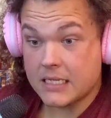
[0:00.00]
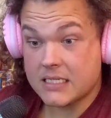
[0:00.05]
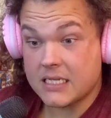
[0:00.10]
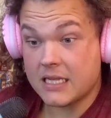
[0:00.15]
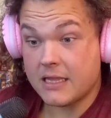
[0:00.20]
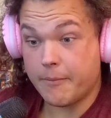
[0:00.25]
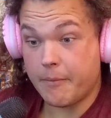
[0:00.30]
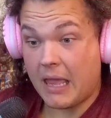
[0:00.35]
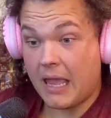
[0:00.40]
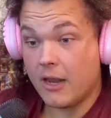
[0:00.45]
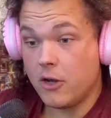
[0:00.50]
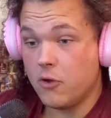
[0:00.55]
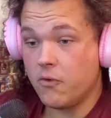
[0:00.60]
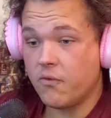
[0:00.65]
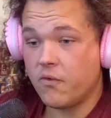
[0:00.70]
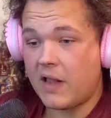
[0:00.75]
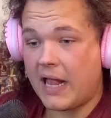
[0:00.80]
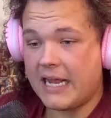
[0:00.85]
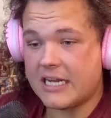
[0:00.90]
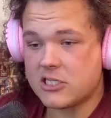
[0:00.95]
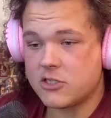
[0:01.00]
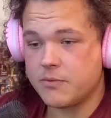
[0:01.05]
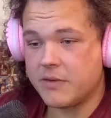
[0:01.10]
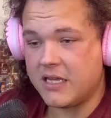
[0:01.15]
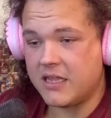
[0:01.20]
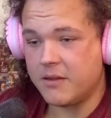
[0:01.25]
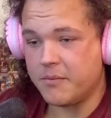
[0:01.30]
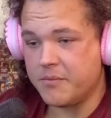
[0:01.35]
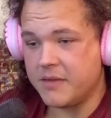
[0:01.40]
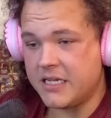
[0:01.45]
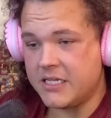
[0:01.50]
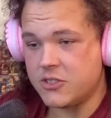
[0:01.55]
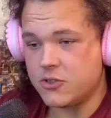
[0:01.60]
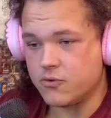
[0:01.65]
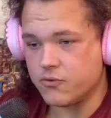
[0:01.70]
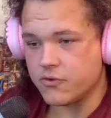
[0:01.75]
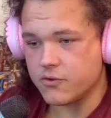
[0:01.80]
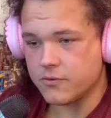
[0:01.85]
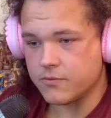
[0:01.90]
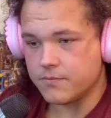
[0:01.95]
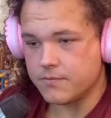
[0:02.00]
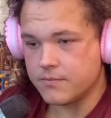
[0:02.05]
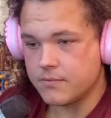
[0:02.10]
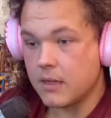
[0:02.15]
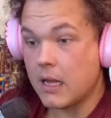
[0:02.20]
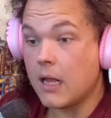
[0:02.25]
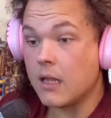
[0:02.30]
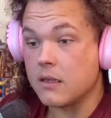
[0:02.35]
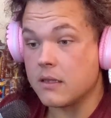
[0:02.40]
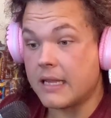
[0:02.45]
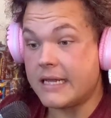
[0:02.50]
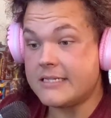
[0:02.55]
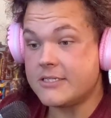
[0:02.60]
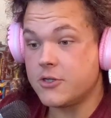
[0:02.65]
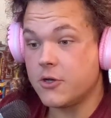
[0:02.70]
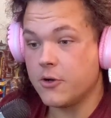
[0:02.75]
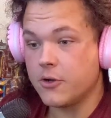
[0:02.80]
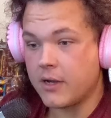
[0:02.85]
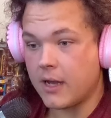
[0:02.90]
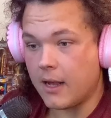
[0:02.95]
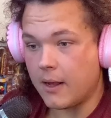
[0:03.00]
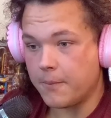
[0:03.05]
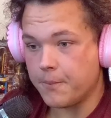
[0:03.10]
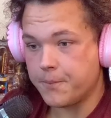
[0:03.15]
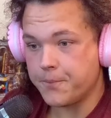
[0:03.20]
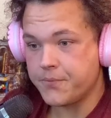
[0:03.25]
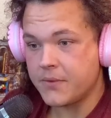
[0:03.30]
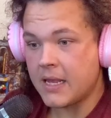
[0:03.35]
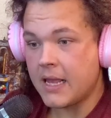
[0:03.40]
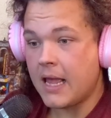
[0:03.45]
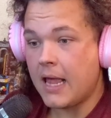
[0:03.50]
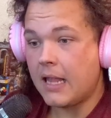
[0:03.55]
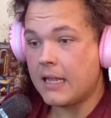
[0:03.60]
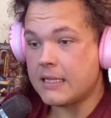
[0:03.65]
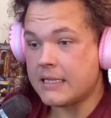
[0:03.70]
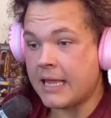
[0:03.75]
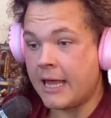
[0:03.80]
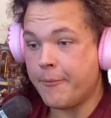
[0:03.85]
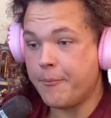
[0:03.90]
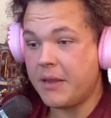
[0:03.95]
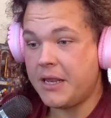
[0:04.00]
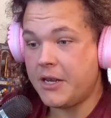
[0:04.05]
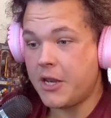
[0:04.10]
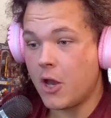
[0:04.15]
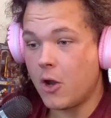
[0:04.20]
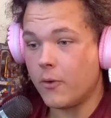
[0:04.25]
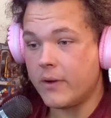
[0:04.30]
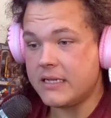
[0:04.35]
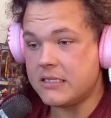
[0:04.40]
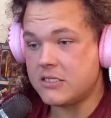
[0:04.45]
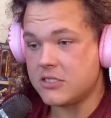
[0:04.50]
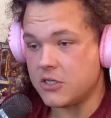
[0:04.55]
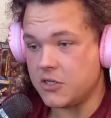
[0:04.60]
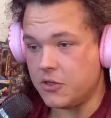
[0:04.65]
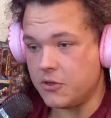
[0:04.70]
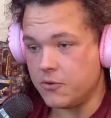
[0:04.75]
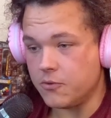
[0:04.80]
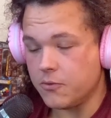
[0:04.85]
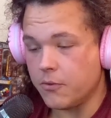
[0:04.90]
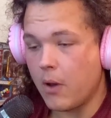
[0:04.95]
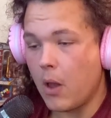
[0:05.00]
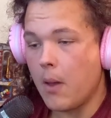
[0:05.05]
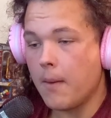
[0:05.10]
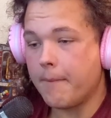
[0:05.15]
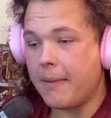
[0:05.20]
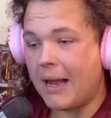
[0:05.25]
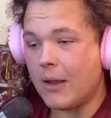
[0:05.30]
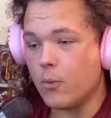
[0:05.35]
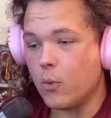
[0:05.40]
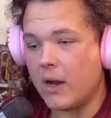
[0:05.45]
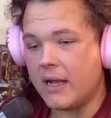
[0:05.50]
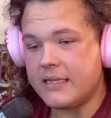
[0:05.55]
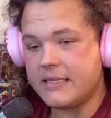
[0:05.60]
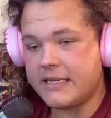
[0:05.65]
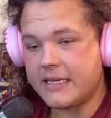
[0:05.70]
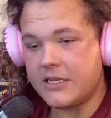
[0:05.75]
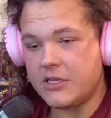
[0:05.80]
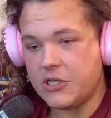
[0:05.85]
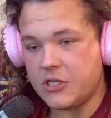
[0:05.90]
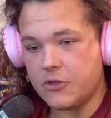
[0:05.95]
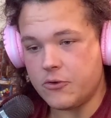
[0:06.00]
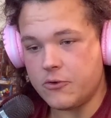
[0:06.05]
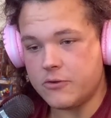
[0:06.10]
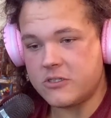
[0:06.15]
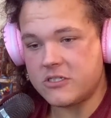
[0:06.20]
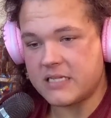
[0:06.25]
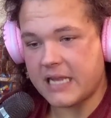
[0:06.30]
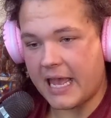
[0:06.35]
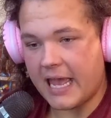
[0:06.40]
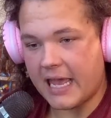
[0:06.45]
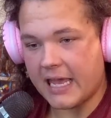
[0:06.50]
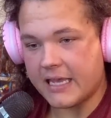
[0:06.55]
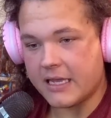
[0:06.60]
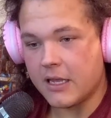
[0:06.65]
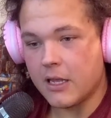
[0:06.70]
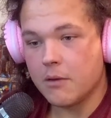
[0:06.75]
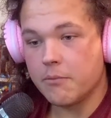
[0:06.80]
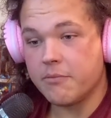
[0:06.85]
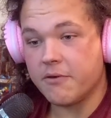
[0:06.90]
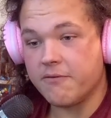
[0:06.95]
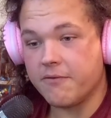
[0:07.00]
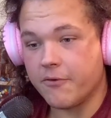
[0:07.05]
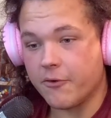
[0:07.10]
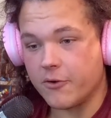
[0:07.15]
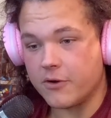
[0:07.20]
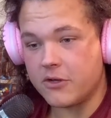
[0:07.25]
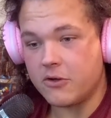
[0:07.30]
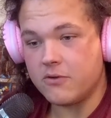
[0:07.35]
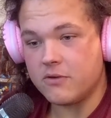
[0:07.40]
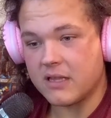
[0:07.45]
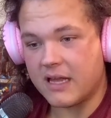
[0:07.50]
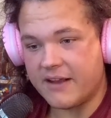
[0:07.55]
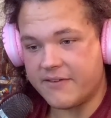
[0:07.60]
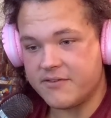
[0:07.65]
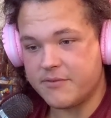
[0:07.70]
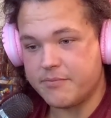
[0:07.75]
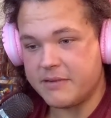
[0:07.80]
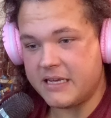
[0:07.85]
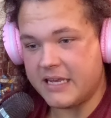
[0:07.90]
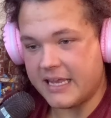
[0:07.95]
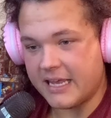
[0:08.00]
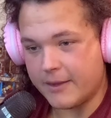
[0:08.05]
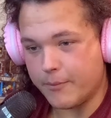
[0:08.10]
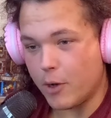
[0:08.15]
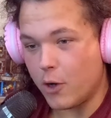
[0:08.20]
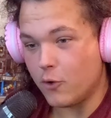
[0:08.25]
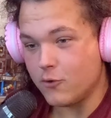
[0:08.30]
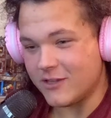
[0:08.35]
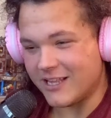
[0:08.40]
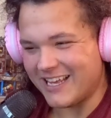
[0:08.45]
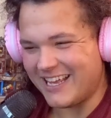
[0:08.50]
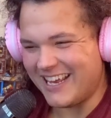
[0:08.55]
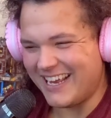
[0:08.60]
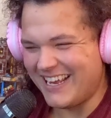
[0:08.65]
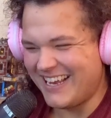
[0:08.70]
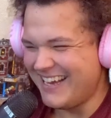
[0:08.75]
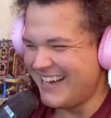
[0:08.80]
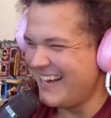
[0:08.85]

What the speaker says: To the man who flashed me in the men's room, let's hook up. Let me know it's you. By what did you say before you left? Be him only.